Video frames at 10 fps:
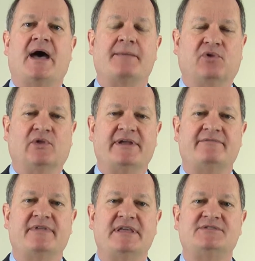I
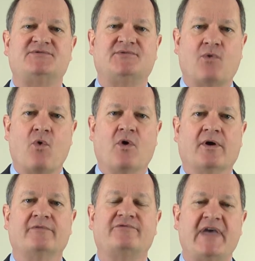believe these
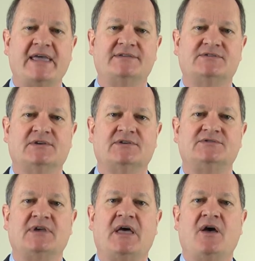4
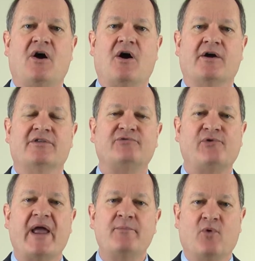phases are the
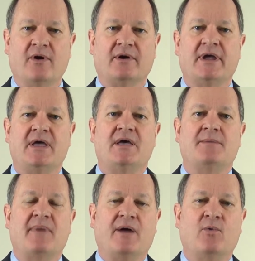framework
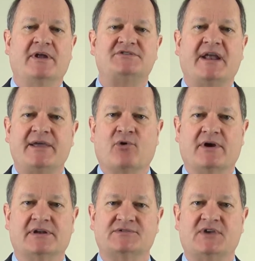by which any
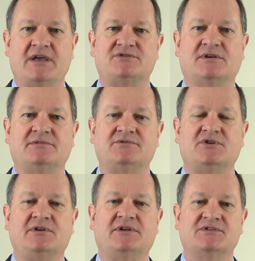organization
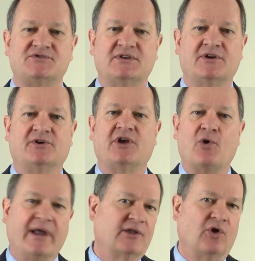should consider
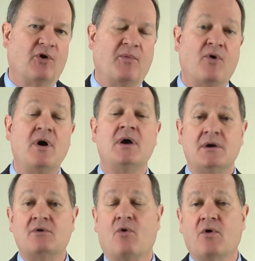going global
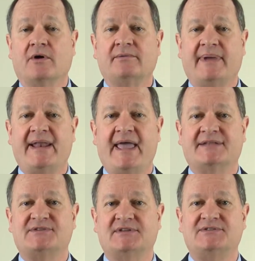or
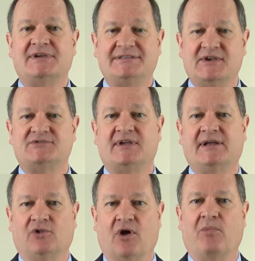enhance its
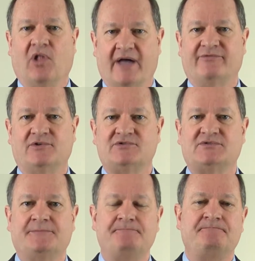existing global
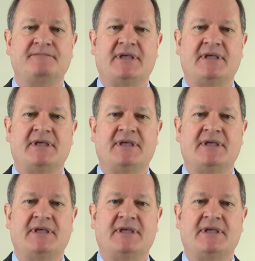efforts.